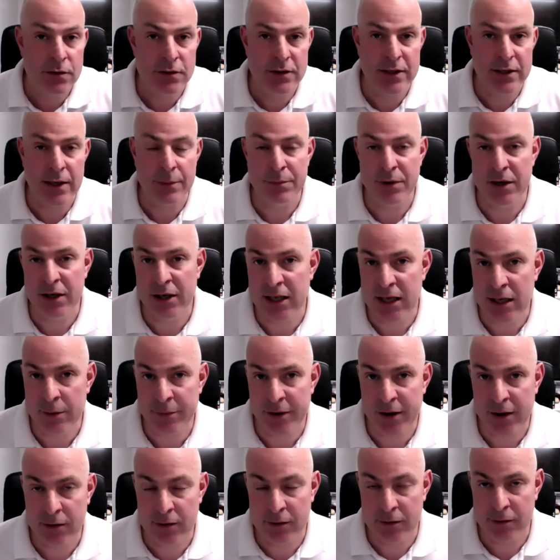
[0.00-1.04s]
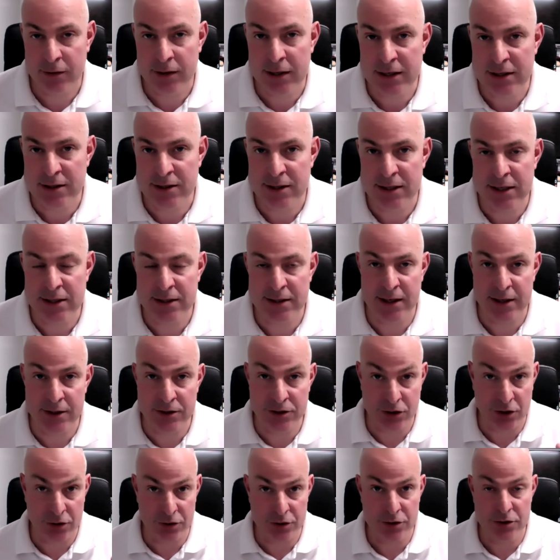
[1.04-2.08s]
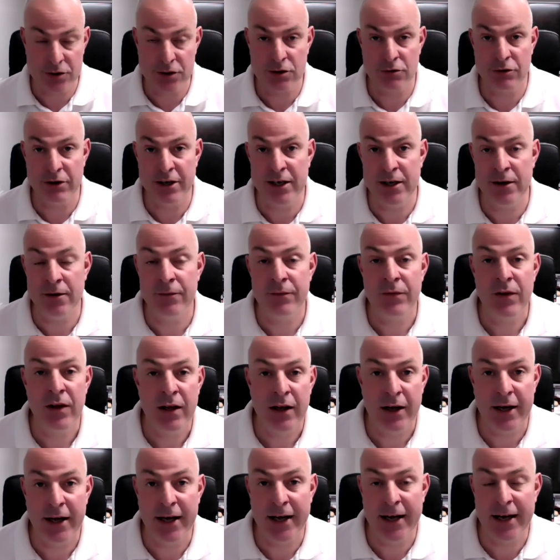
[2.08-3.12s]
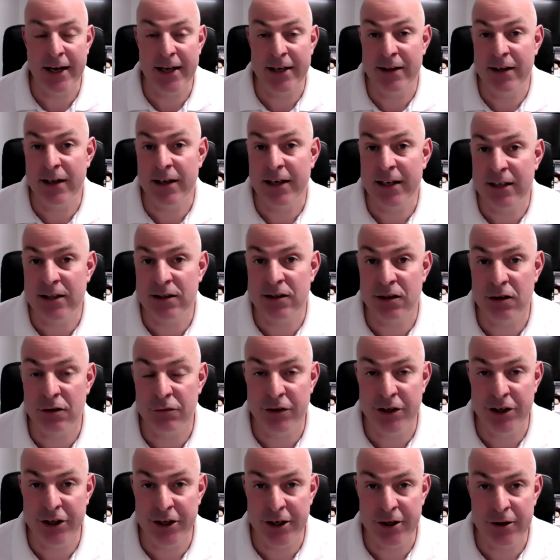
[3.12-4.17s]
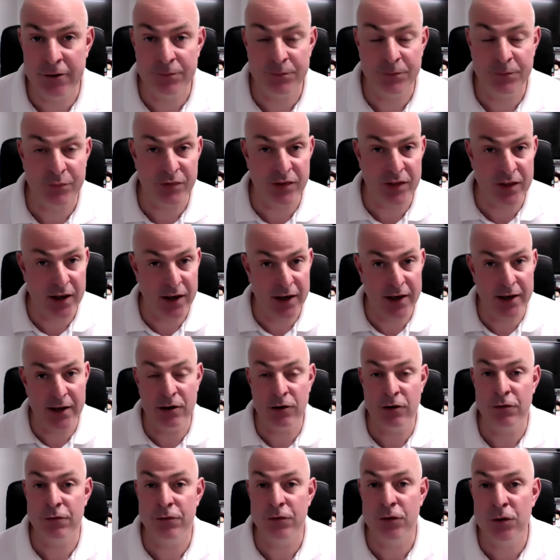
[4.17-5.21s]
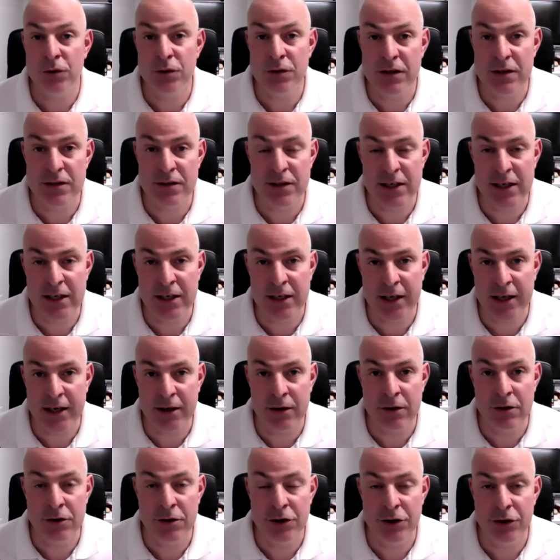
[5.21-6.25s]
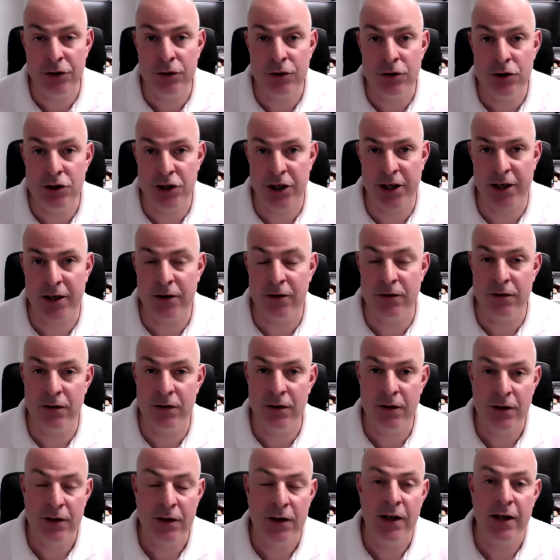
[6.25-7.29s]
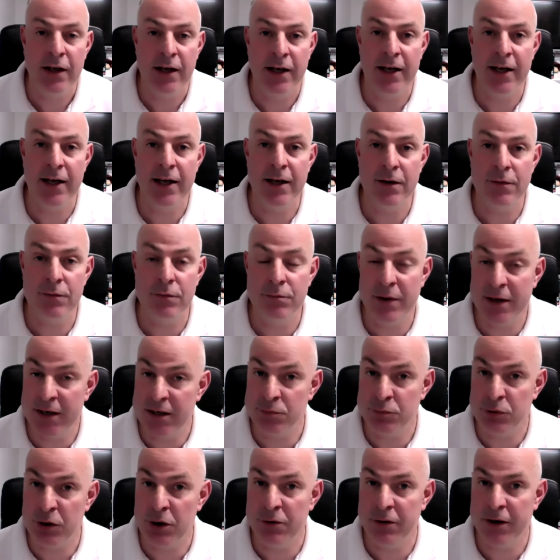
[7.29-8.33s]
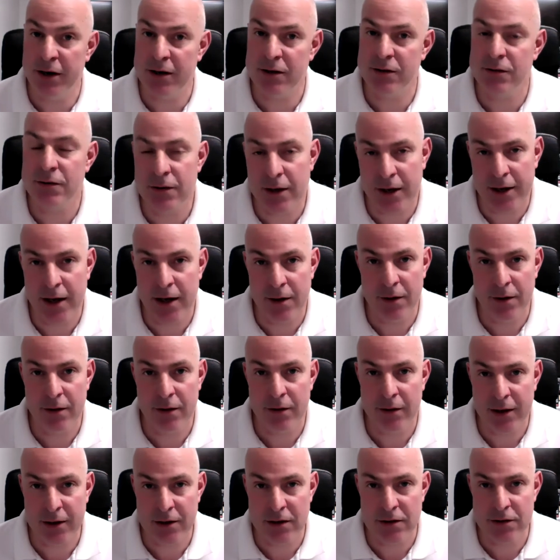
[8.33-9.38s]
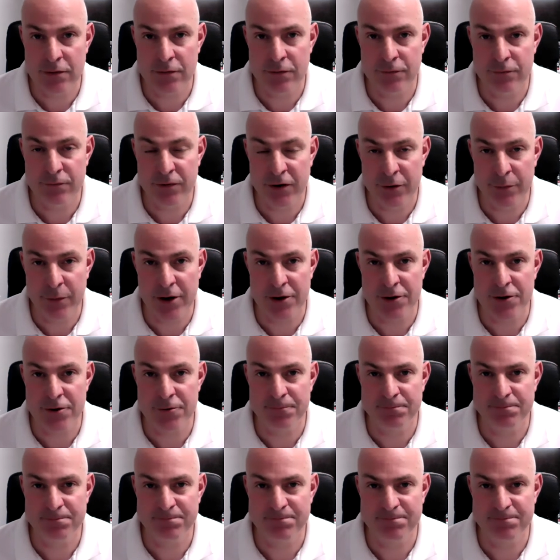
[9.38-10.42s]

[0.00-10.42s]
Send me an email, these details on the screen in the link to the video. And I look forward to seeing how your child makes progress. Thanks very much.